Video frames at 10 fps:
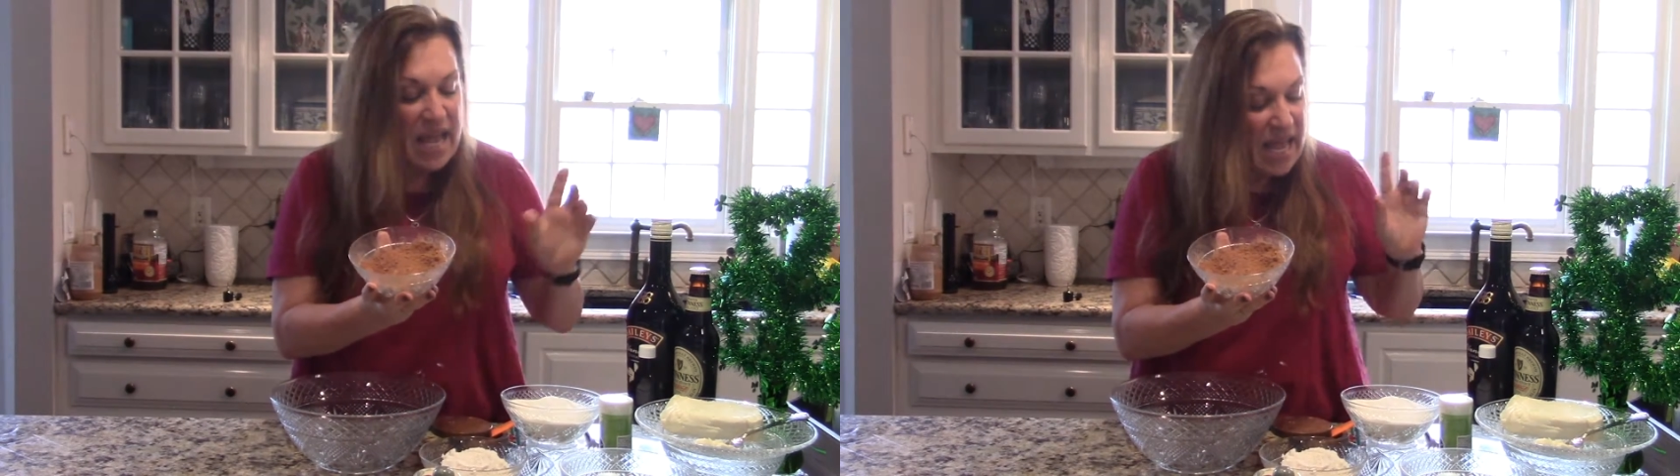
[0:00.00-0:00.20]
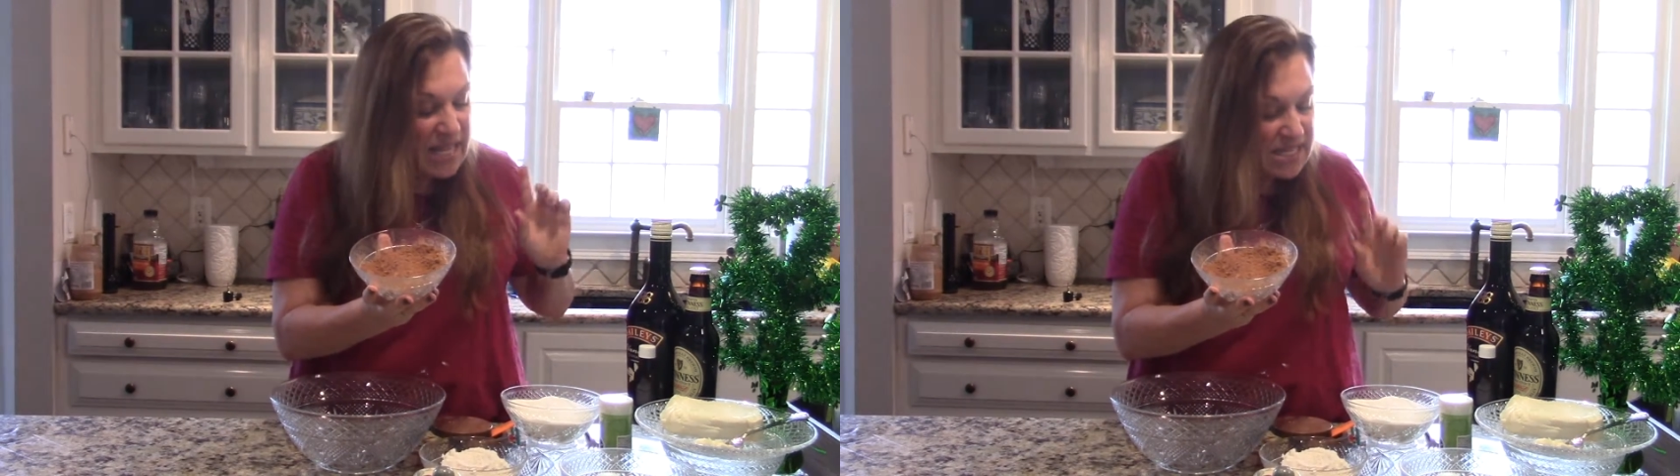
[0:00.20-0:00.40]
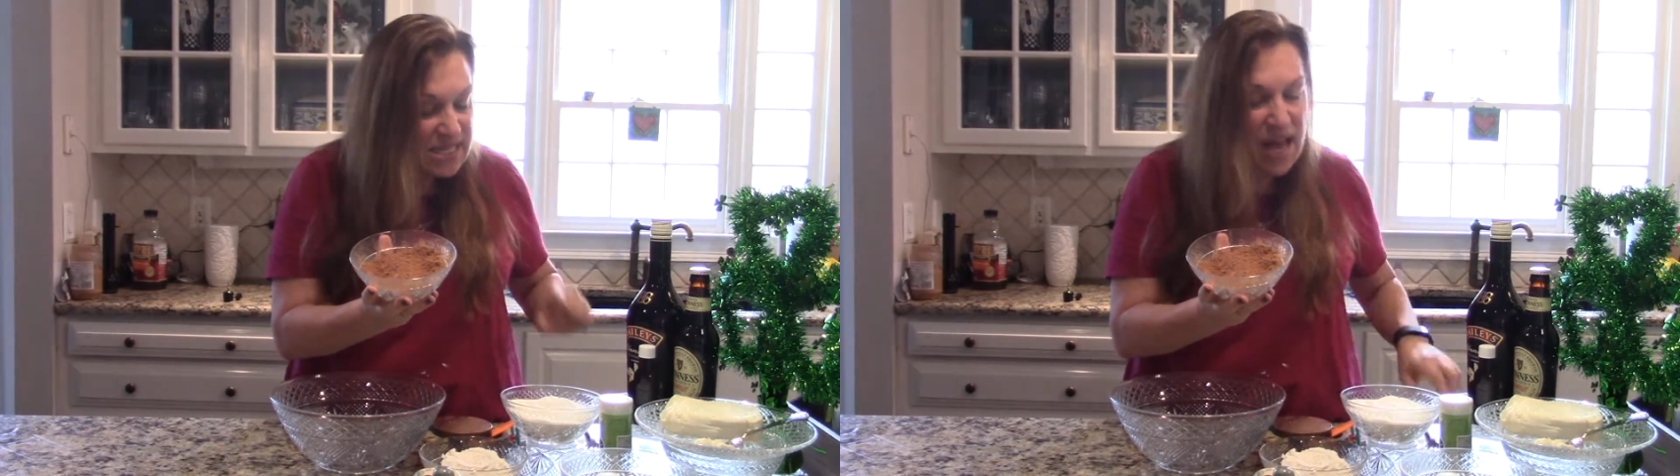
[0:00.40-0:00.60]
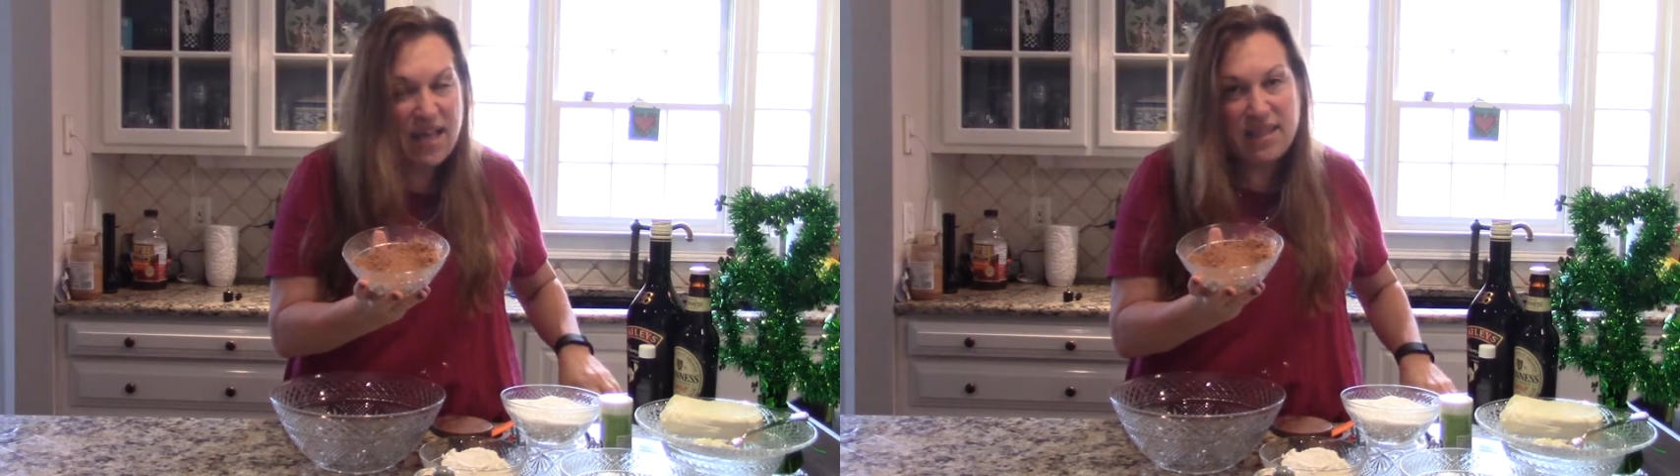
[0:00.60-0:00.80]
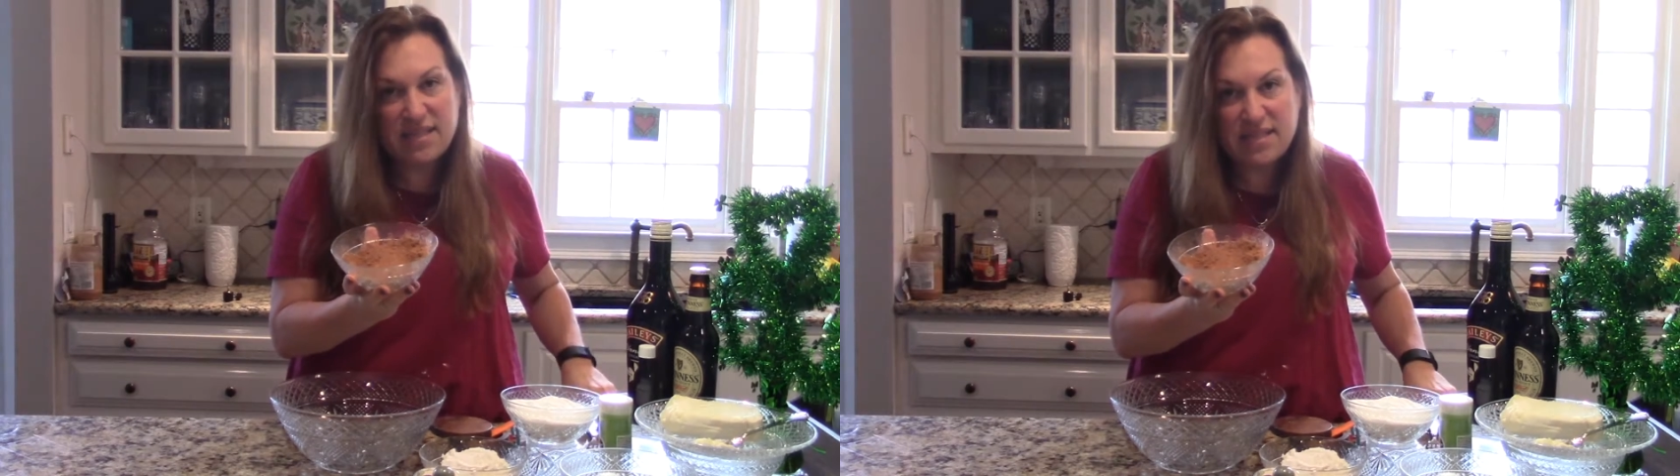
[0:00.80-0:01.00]
It's
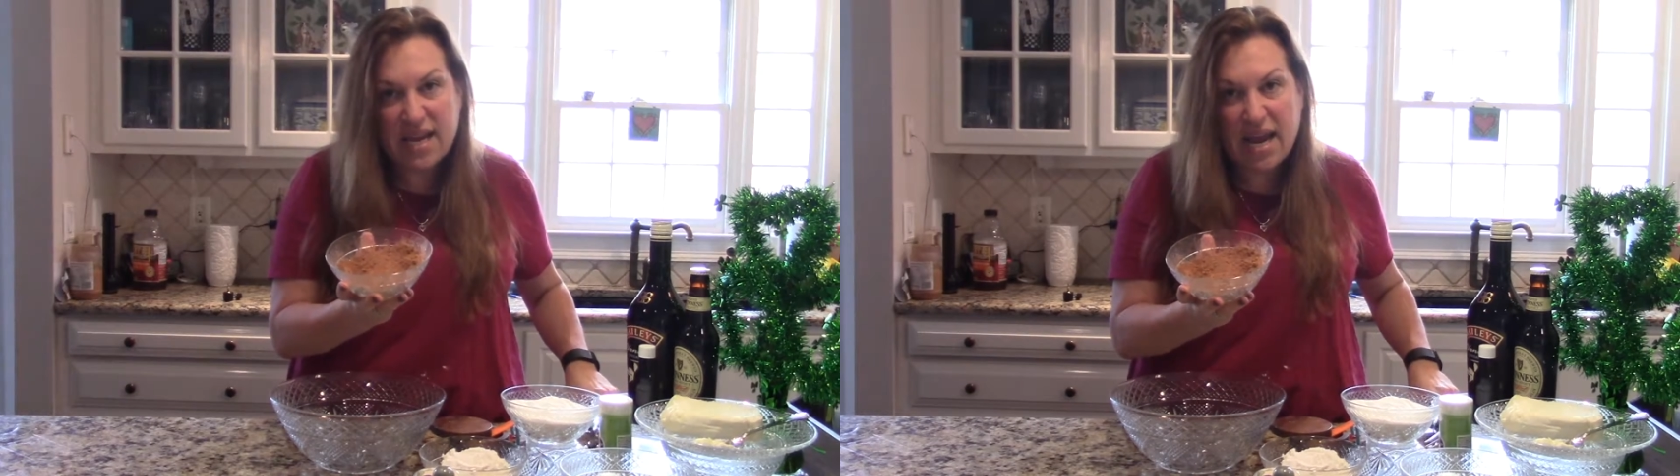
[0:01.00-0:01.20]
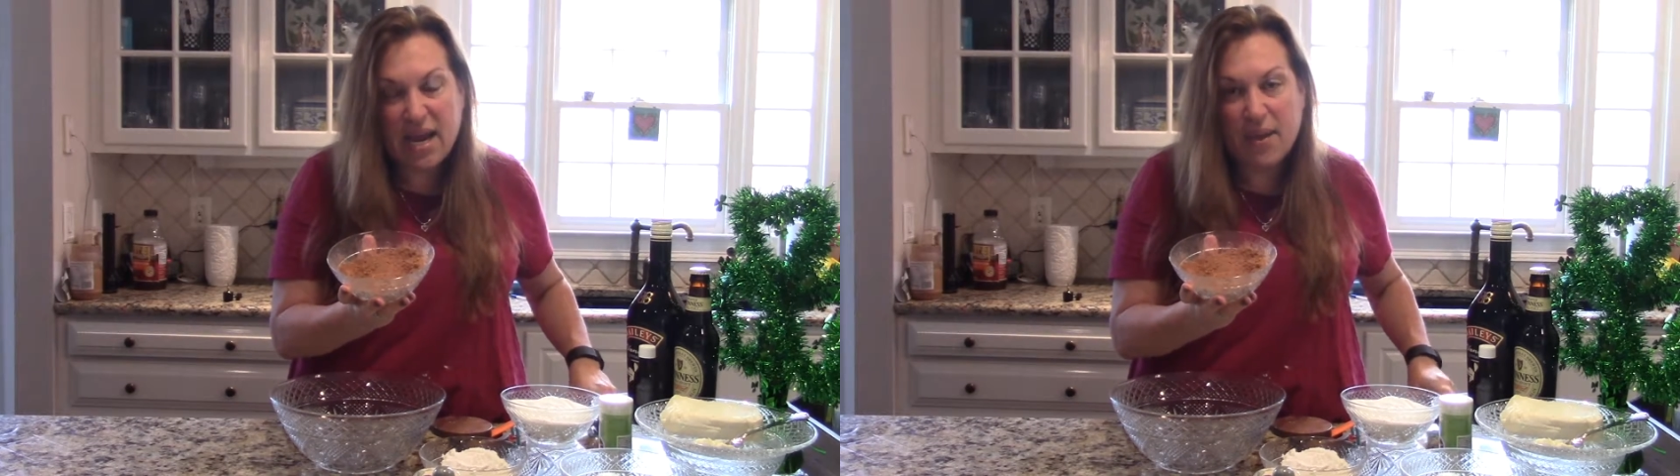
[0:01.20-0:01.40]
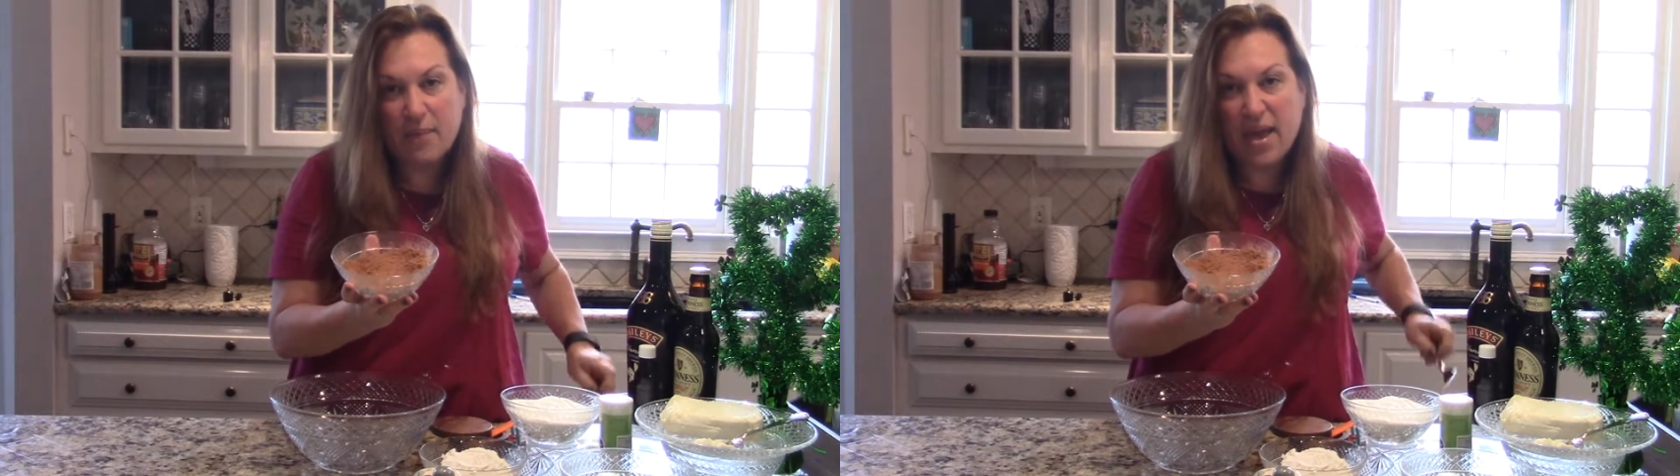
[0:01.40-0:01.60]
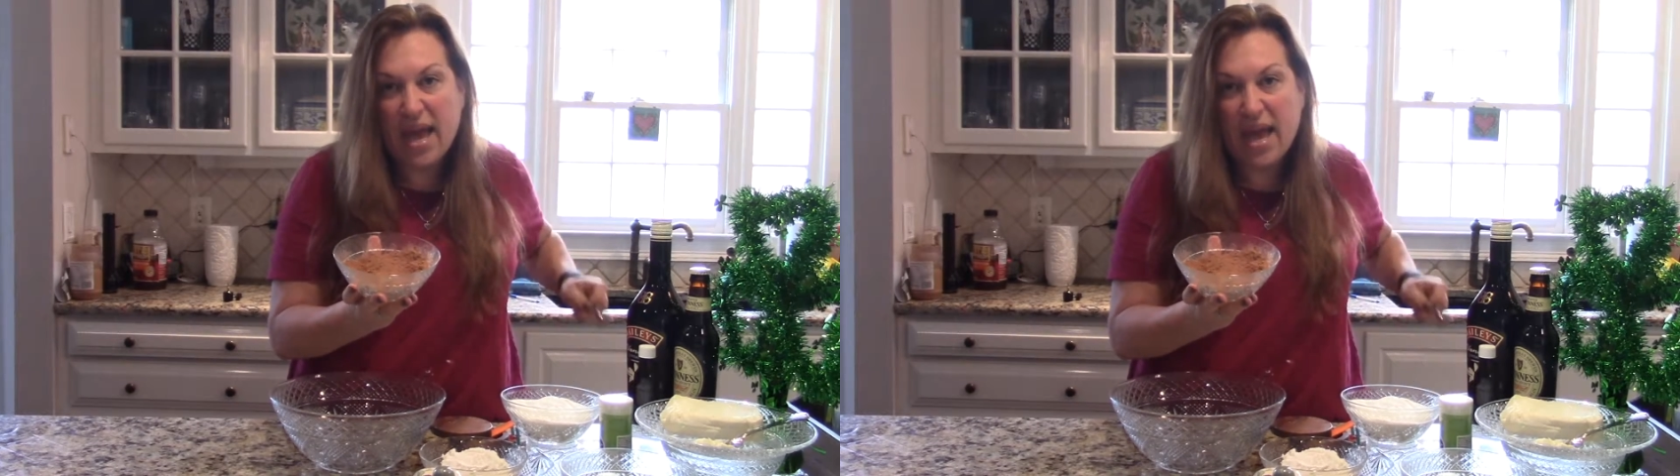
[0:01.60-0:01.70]
not the same